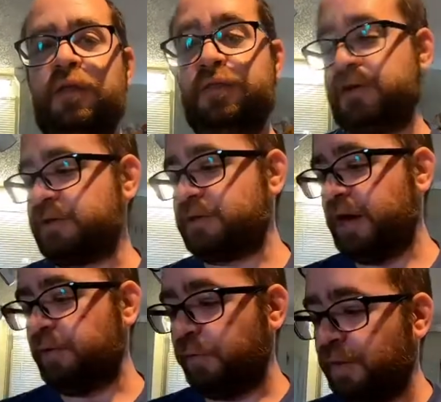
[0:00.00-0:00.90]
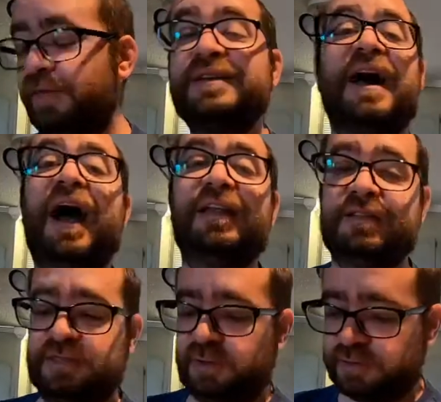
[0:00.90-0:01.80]
That's just kind of one of the things I
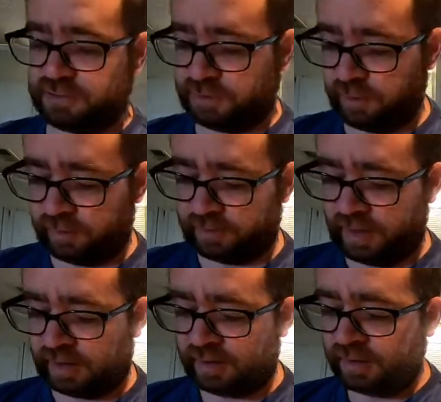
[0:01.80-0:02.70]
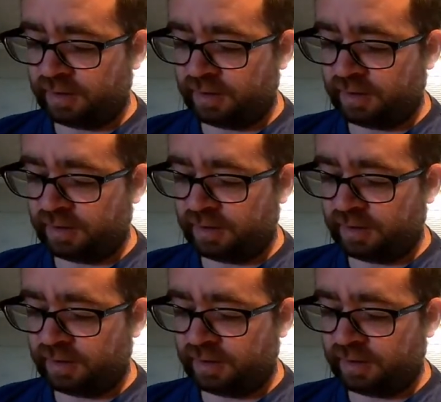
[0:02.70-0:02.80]
like to do. It's just a quicker thing.